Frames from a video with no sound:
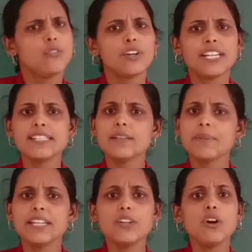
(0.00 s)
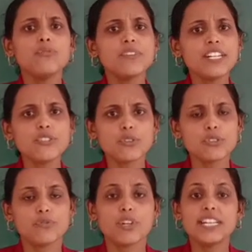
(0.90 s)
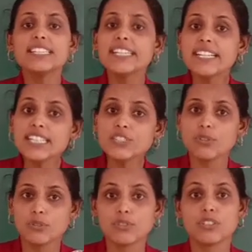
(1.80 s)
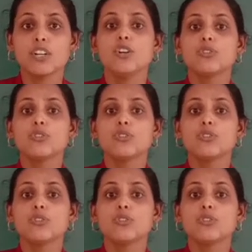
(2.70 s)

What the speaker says: what is the meaning of resource? What is the resource?